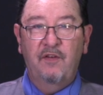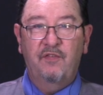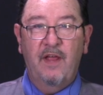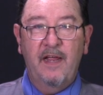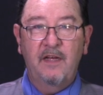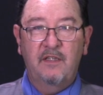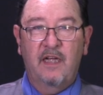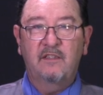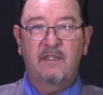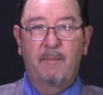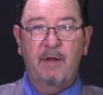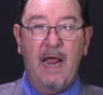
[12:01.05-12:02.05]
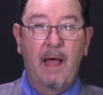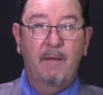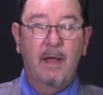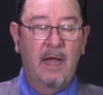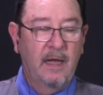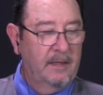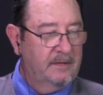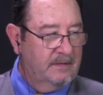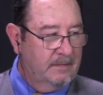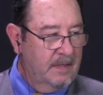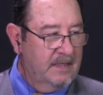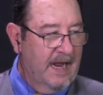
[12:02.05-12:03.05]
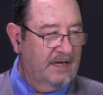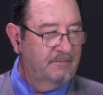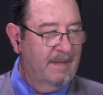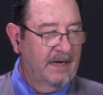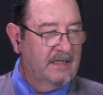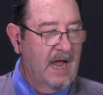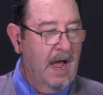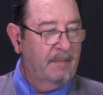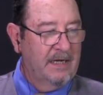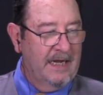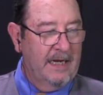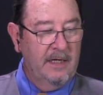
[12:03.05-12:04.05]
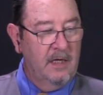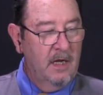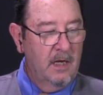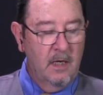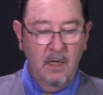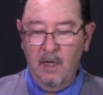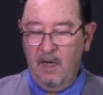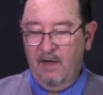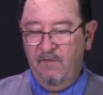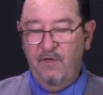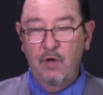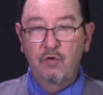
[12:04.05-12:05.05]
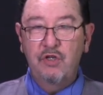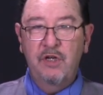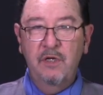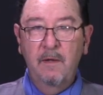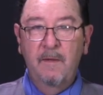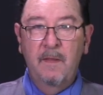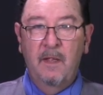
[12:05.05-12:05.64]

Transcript: say, uh, dexmedetomidine infusion,